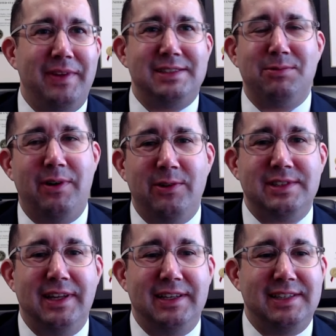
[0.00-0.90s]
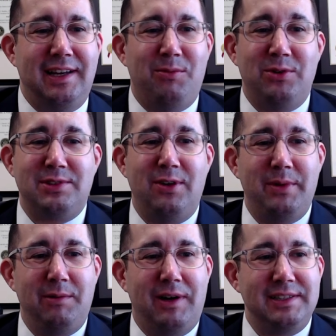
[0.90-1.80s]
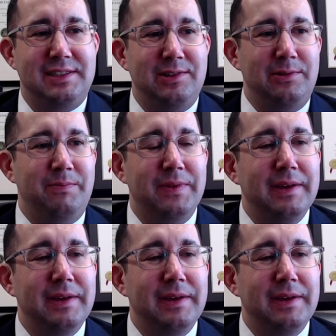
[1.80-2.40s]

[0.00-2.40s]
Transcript: It's one of those things that almost nobody wants to